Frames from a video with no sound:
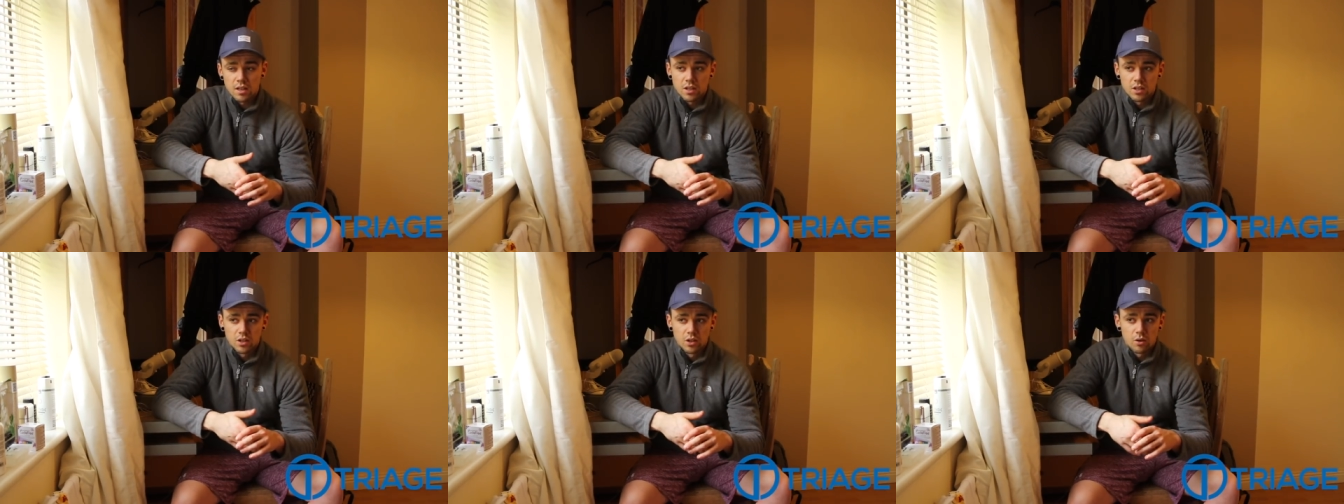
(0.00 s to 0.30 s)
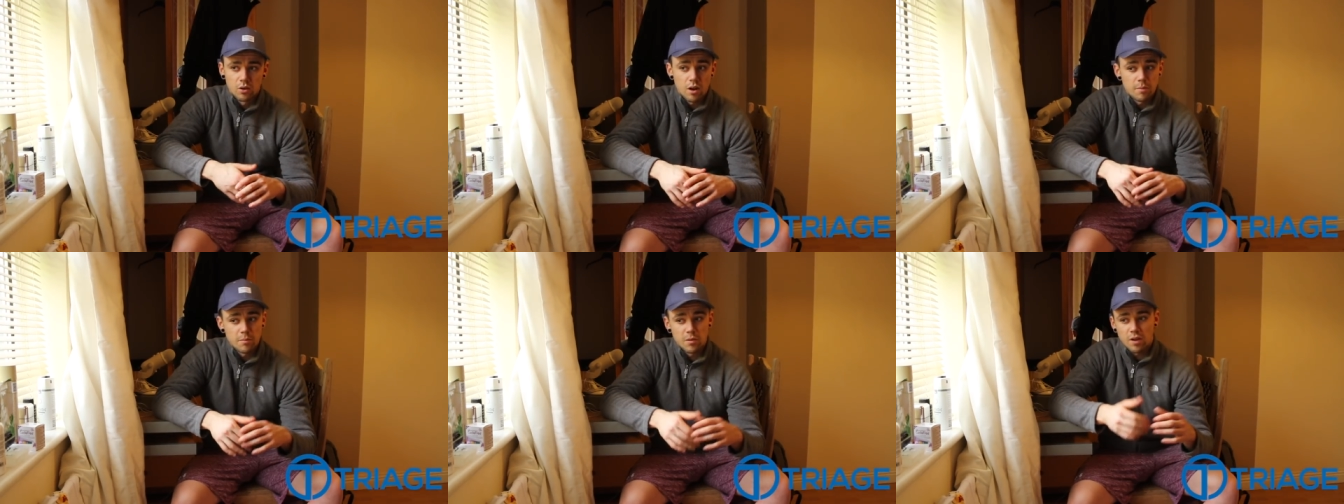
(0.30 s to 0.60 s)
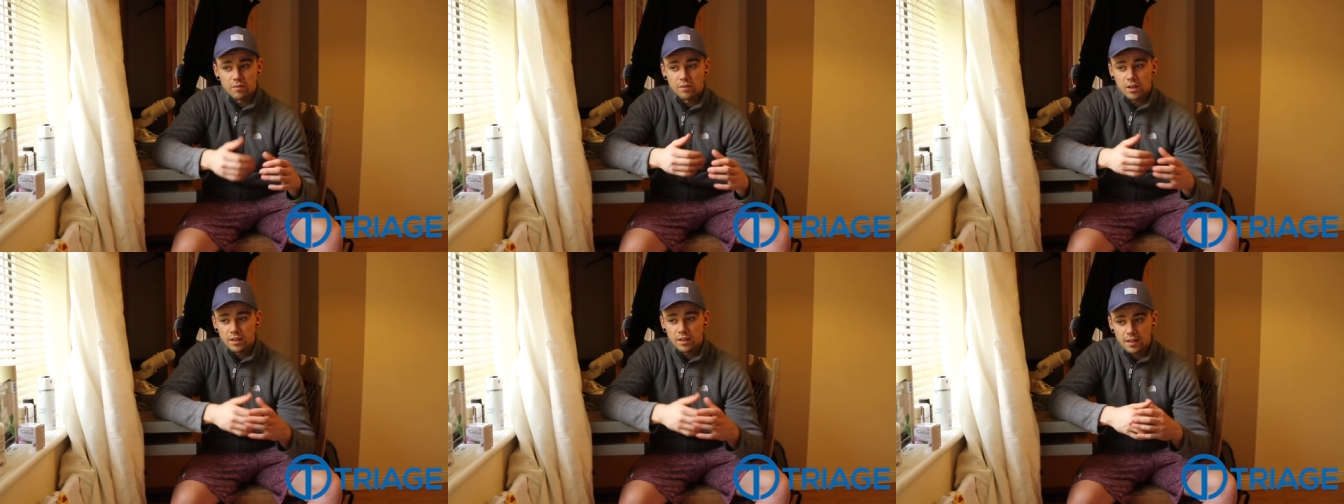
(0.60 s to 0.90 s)
You know,
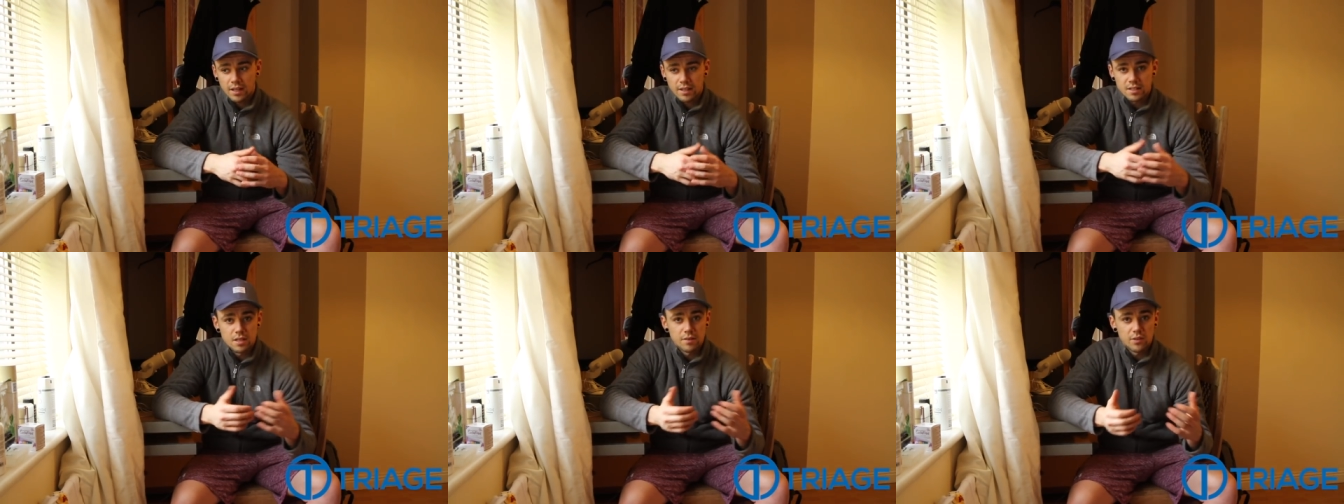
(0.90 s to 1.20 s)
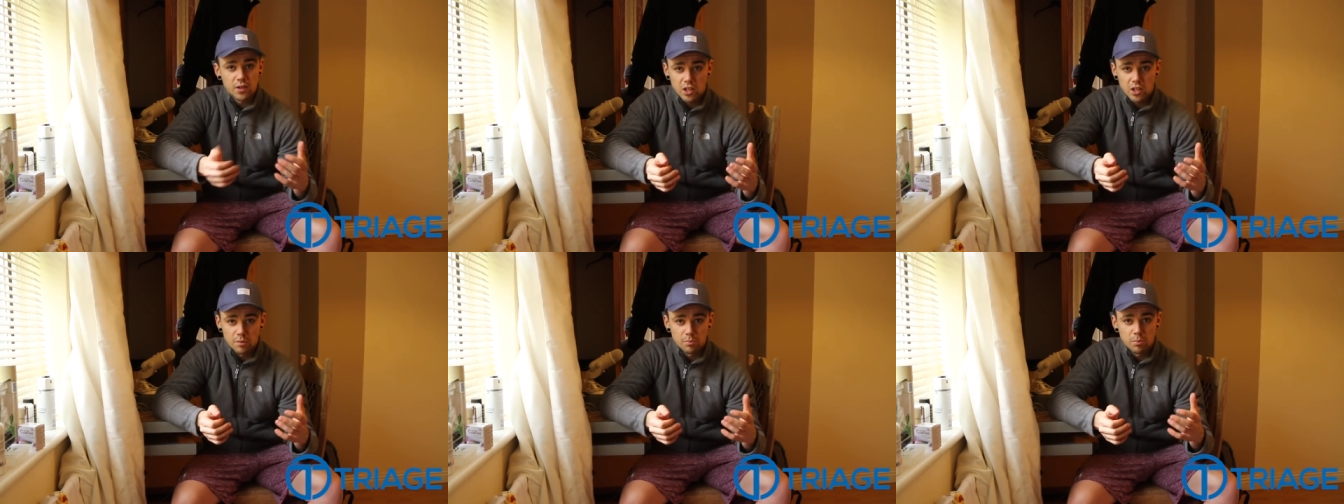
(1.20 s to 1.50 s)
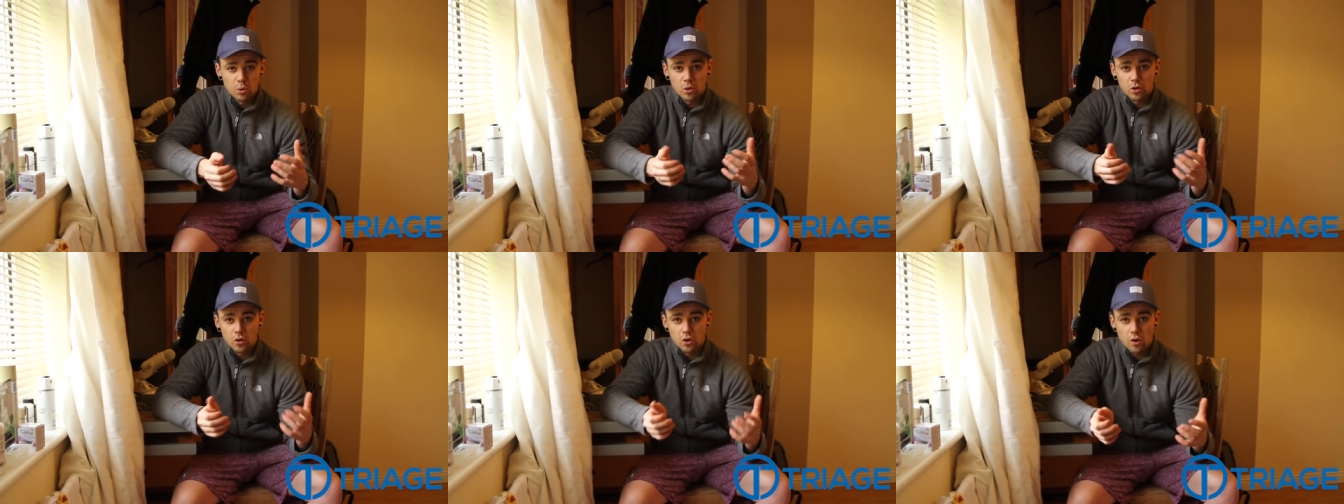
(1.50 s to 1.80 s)
i I've got the activity
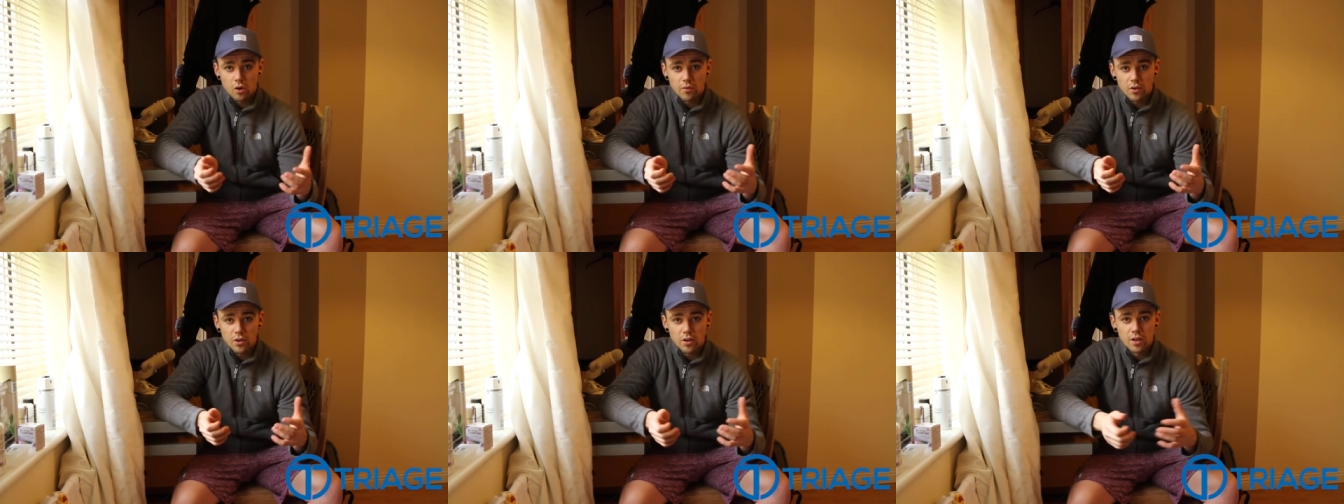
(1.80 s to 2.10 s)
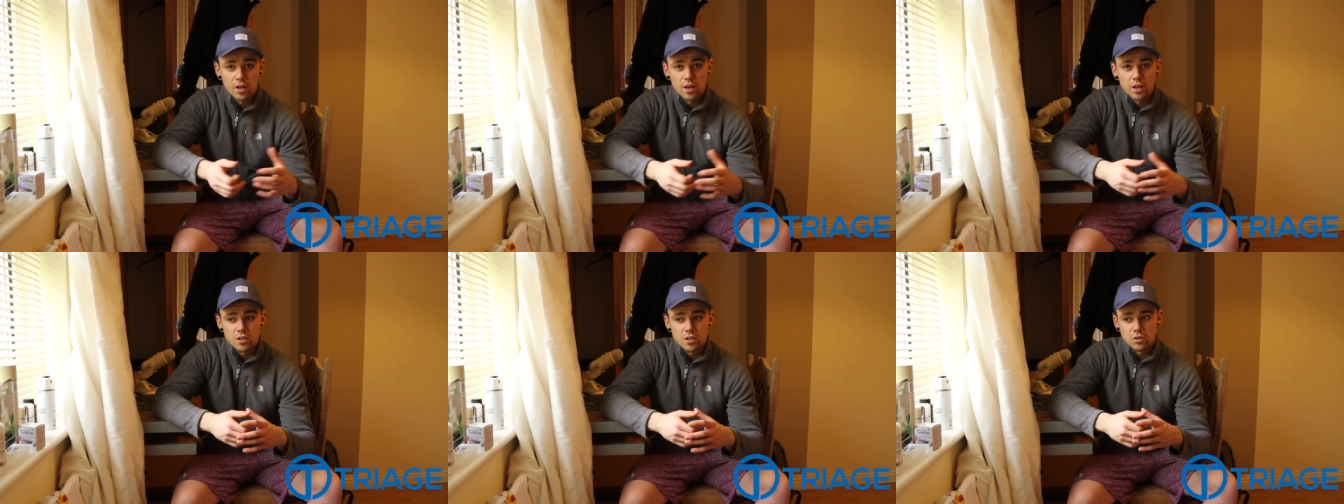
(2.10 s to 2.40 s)
component covered.